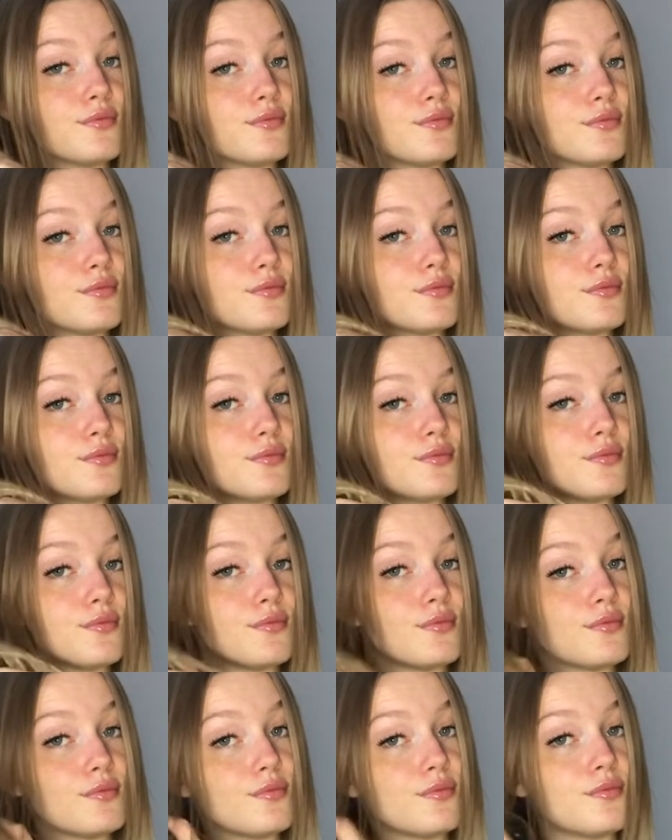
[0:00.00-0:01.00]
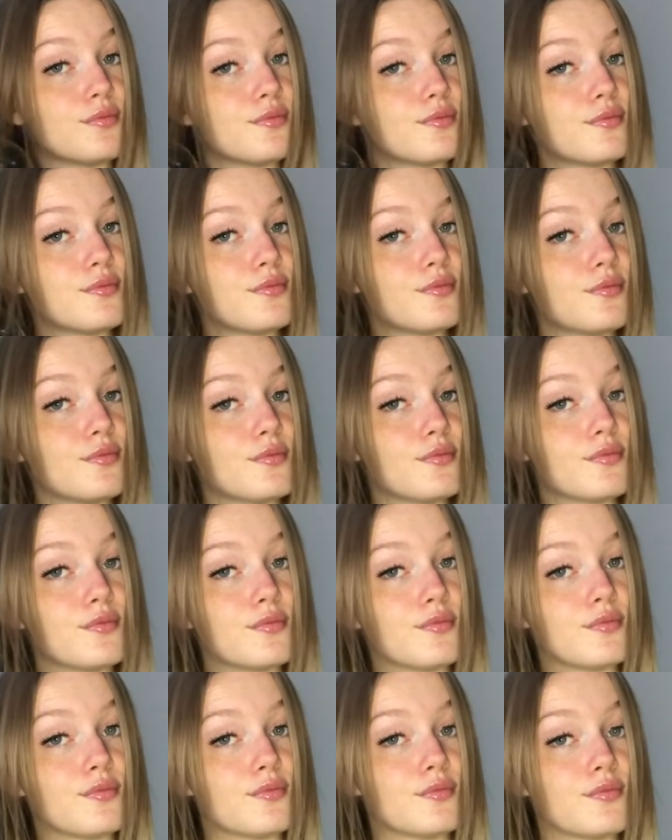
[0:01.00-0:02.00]

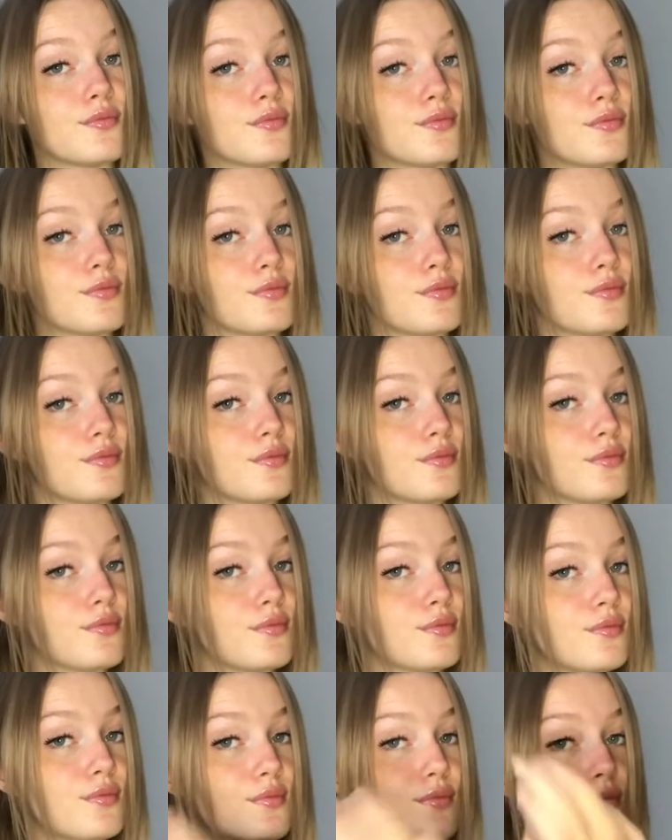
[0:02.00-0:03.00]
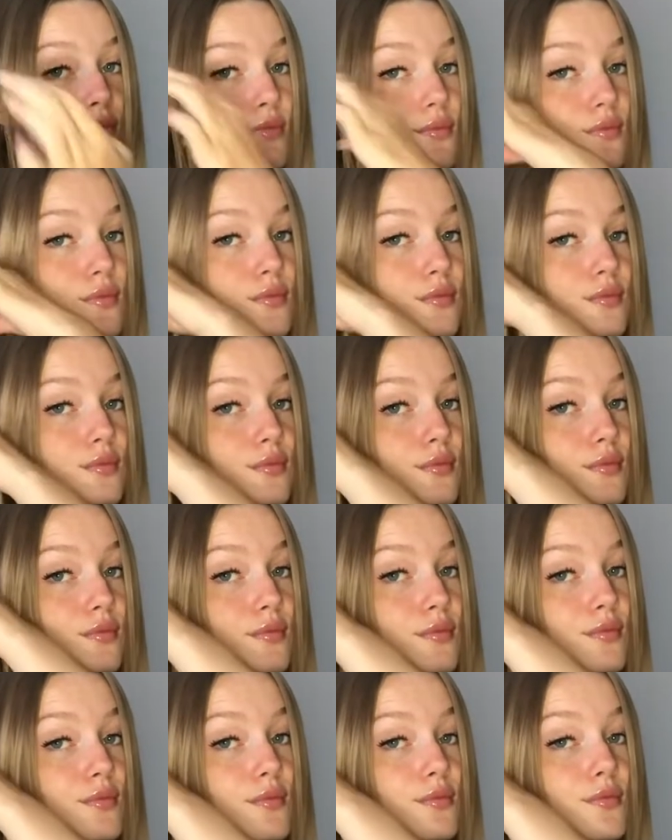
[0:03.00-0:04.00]

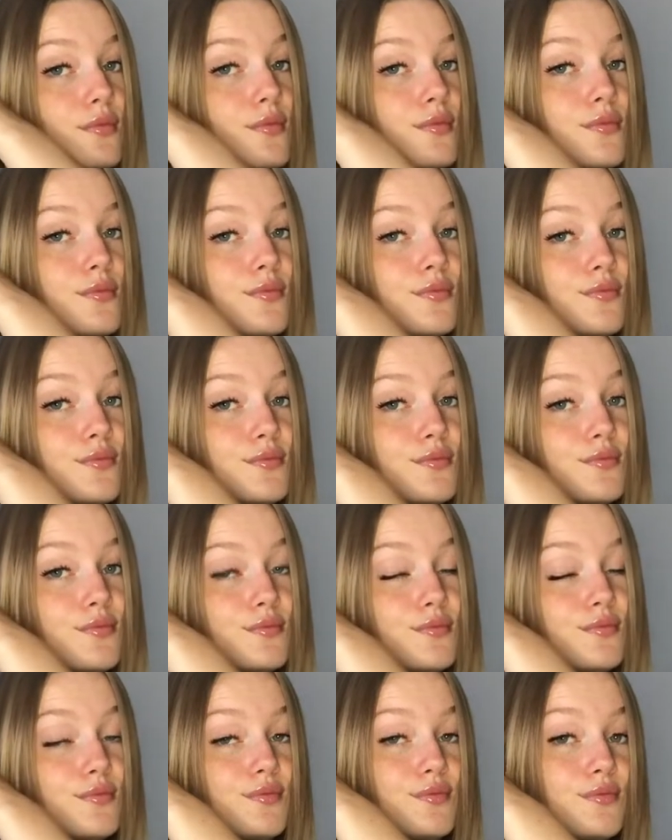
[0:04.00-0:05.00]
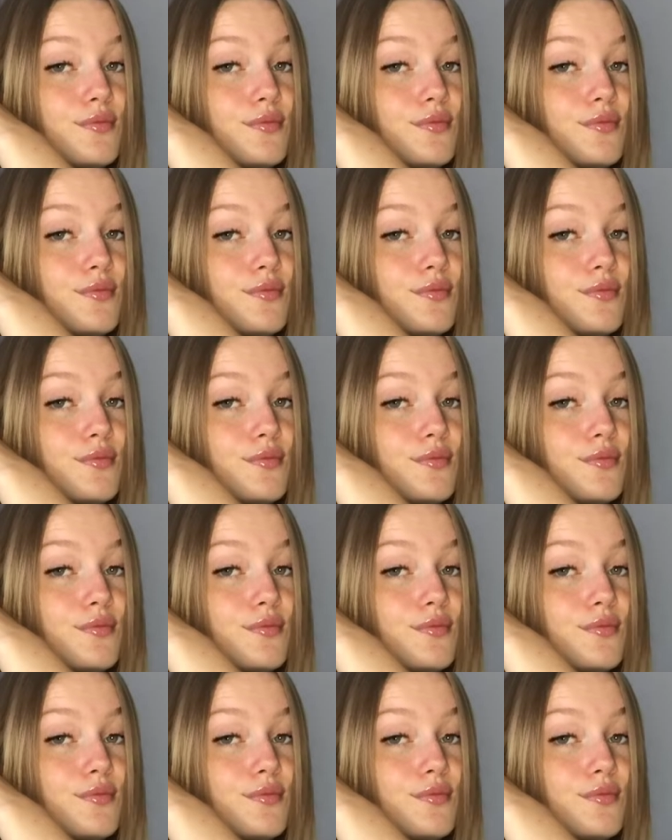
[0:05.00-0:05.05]
[no speech]